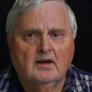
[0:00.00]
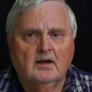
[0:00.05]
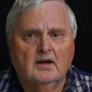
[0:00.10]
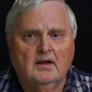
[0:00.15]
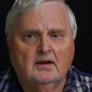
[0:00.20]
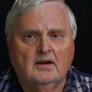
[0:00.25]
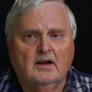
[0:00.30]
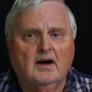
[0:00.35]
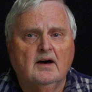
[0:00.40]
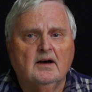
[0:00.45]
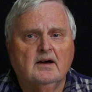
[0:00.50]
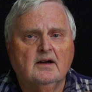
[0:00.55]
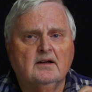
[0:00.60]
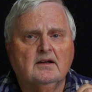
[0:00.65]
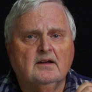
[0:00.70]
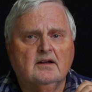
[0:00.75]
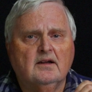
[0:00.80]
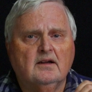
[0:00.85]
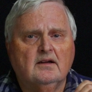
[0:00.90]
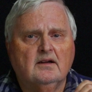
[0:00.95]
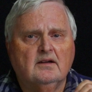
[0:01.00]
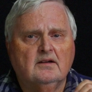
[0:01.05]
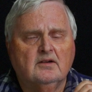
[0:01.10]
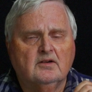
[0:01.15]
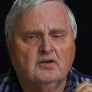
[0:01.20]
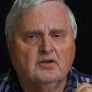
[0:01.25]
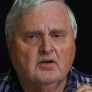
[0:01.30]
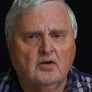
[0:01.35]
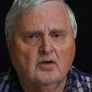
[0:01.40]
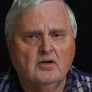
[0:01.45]
And I
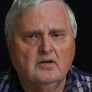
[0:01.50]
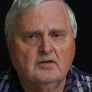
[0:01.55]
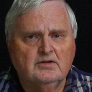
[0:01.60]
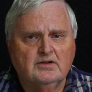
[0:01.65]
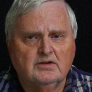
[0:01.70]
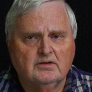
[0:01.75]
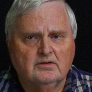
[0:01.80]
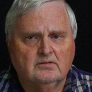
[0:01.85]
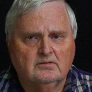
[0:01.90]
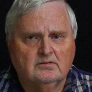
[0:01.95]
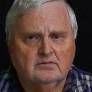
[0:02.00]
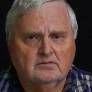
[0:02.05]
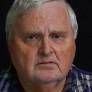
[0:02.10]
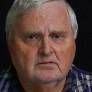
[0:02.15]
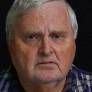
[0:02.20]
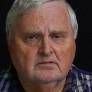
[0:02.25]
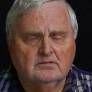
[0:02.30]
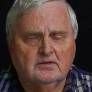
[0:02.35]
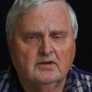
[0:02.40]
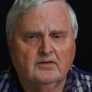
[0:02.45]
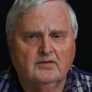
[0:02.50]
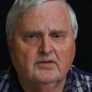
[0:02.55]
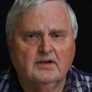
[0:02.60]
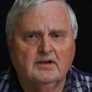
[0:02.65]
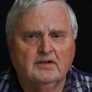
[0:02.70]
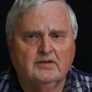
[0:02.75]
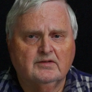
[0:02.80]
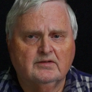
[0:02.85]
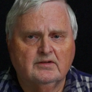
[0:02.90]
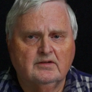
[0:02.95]
encourage you to
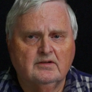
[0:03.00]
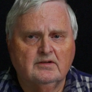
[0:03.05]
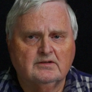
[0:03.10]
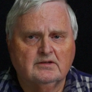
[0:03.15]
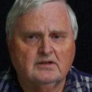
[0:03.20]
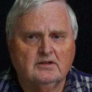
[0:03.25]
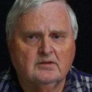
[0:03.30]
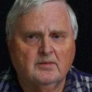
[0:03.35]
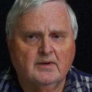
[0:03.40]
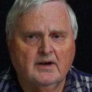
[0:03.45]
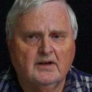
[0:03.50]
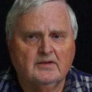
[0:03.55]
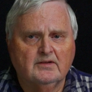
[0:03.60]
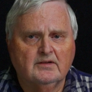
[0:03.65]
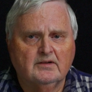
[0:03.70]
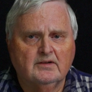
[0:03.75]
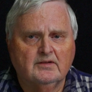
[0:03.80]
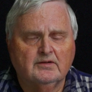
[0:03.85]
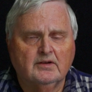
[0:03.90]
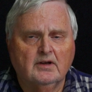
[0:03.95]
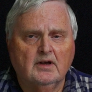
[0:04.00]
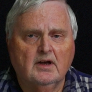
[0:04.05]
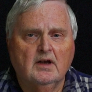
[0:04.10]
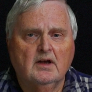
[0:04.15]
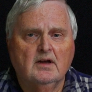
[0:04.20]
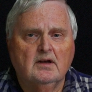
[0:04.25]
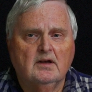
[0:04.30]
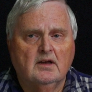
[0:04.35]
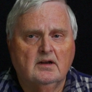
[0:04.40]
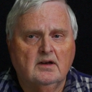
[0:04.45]
think seriously about this
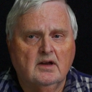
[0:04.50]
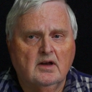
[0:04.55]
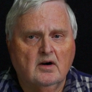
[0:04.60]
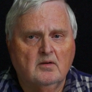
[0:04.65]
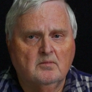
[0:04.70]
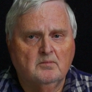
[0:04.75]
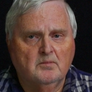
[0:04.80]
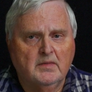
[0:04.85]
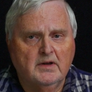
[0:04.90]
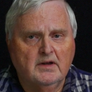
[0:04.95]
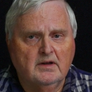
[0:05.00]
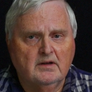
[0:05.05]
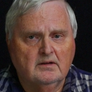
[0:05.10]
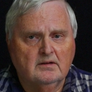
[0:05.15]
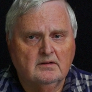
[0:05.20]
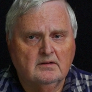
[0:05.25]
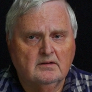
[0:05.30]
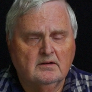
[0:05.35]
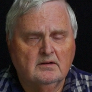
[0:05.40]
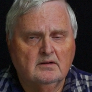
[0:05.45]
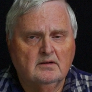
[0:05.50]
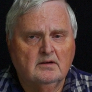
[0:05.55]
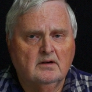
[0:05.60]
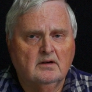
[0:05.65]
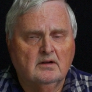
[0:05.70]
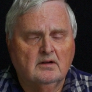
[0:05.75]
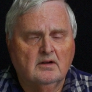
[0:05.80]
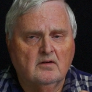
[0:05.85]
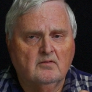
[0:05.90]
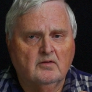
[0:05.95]
and help me,
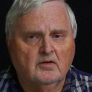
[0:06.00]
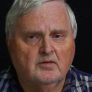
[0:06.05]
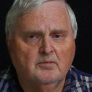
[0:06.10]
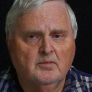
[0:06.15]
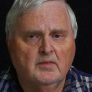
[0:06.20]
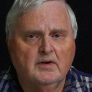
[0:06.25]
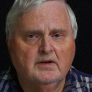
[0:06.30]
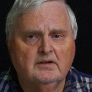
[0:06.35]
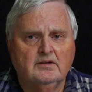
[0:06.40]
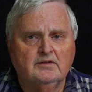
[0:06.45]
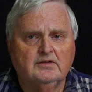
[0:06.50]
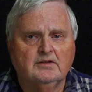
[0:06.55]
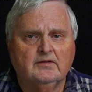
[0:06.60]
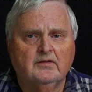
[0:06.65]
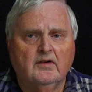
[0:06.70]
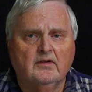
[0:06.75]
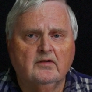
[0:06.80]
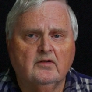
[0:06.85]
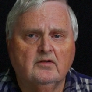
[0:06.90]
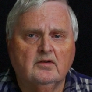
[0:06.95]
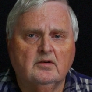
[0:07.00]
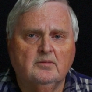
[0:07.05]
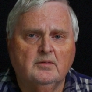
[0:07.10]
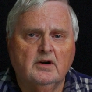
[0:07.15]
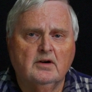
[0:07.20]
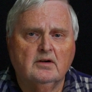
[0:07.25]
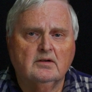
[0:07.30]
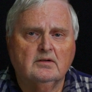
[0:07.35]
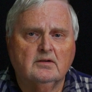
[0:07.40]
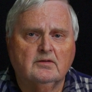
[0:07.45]
along with millions of other
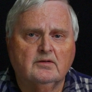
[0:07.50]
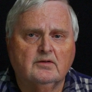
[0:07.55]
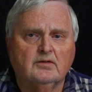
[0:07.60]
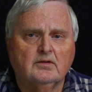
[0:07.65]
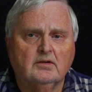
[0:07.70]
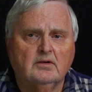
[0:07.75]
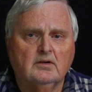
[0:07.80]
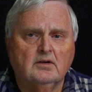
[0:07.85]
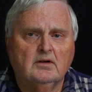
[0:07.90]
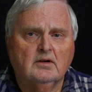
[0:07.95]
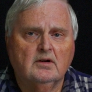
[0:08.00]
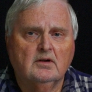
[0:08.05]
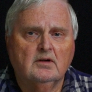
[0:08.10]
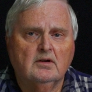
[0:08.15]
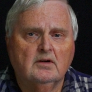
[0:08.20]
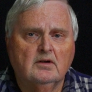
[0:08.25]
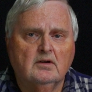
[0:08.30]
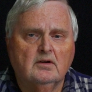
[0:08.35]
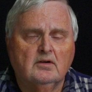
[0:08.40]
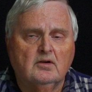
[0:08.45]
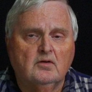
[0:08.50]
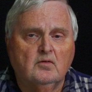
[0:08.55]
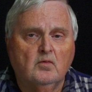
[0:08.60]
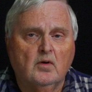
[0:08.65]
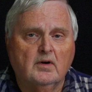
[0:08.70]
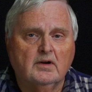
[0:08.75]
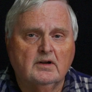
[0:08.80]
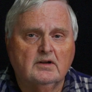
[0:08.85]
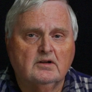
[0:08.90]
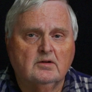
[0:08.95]
Americans who
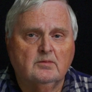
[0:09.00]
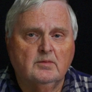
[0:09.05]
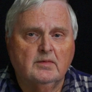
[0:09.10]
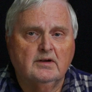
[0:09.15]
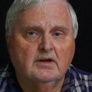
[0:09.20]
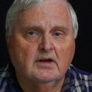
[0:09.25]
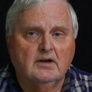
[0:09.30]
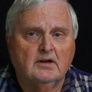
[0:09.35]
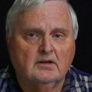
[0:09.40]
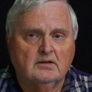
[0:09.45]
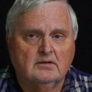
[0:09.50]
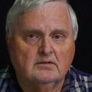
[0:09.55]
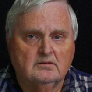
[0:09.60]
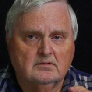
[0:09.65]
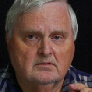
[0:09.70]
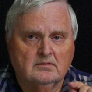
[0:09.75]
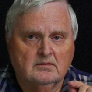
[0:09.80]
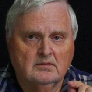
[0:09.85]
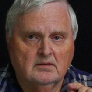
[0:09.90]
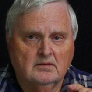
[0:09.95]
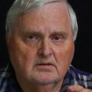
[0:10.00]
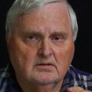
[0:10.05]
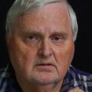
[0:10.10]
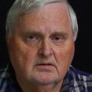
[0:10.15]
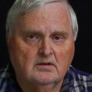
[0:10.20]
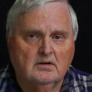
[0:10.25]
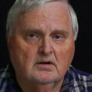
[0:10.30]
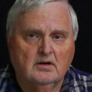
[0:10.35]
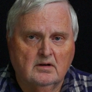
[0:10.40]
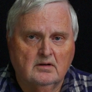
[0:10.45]
want it to begin
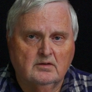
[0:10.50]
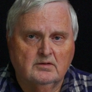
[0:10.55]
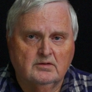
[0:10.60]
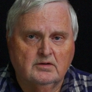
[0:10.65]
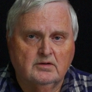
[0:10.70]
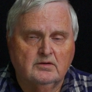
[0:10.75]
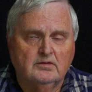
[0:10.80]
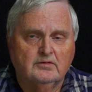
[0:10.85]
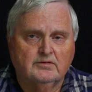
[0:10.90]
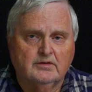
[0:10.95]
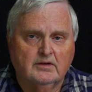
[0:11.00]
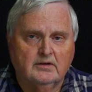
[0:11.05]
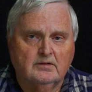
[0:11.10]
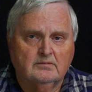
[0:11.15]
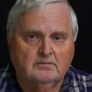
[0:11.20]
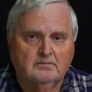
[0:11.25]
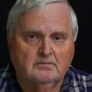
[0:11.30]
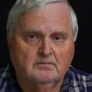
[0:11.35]
on Tuesday.